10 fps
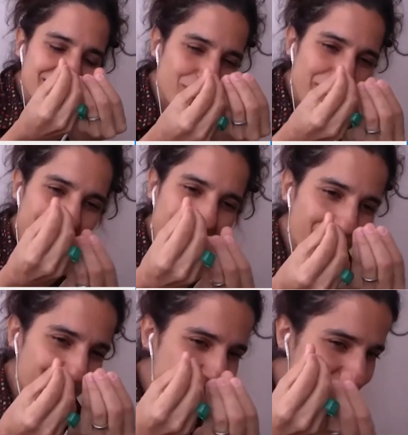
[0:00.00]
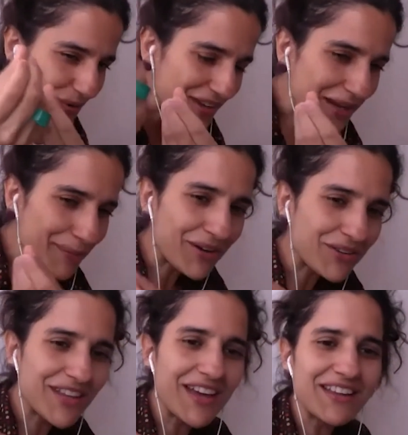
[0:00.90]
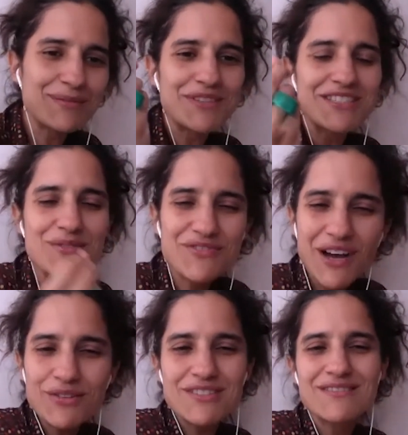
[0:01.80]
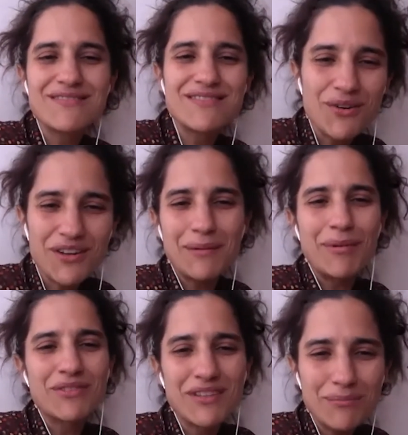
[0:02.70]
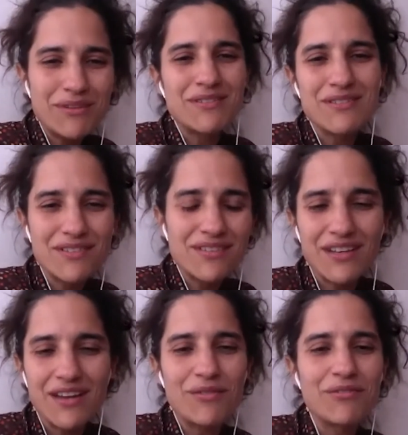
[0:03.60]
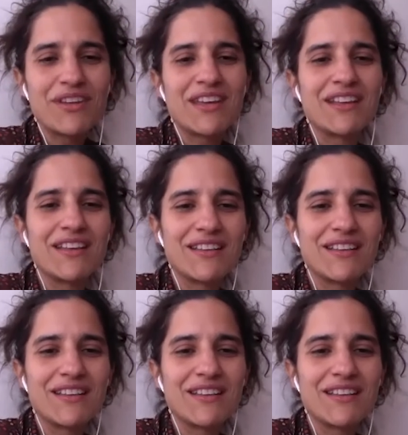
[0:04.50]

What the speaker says: a way of talking about that, but without talking about numbers and everything.